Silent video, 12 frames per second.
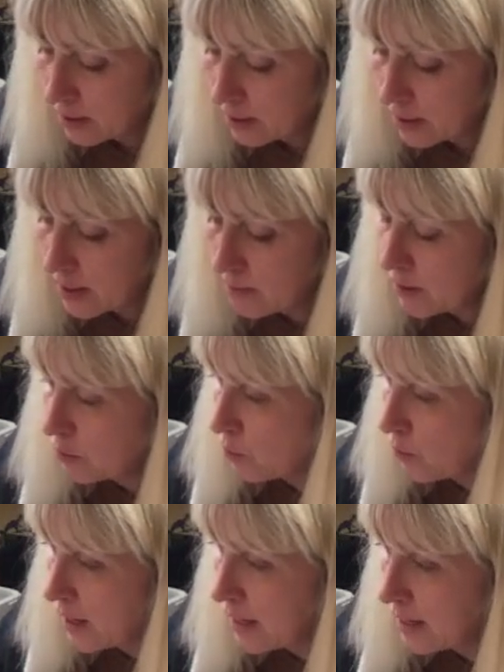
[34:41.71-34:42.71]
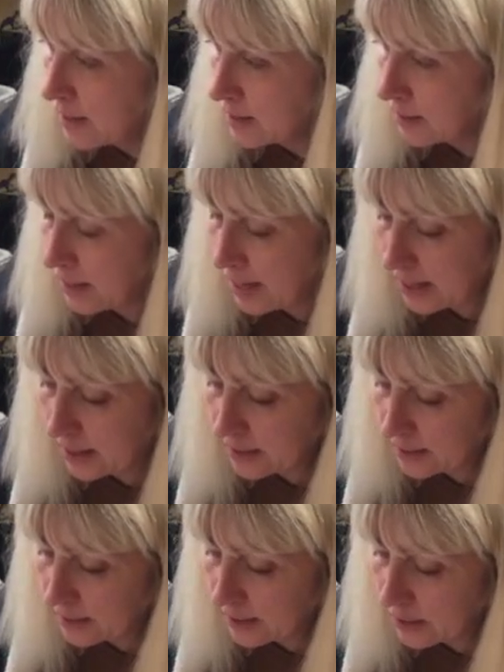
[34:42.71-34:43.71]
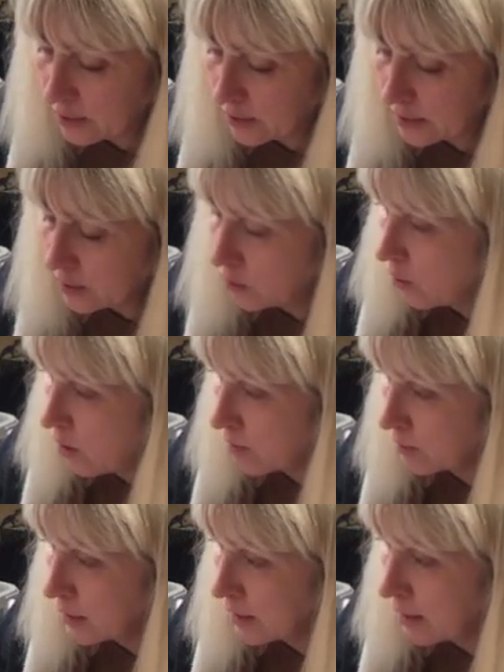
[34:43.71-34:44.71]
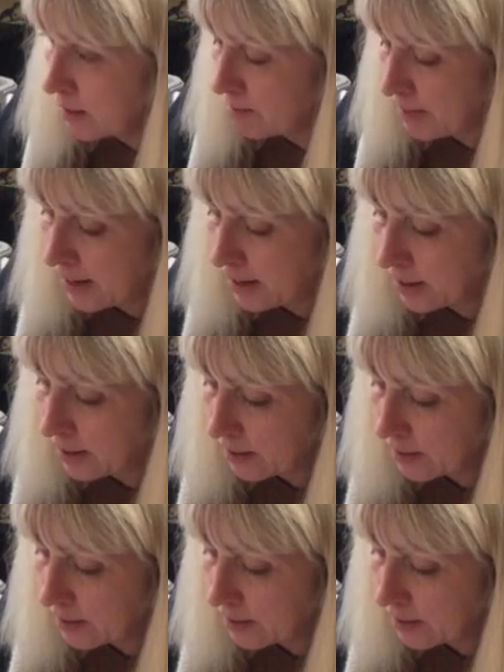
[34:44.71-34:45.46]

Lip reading: in between his legs, his little arm's going to come back.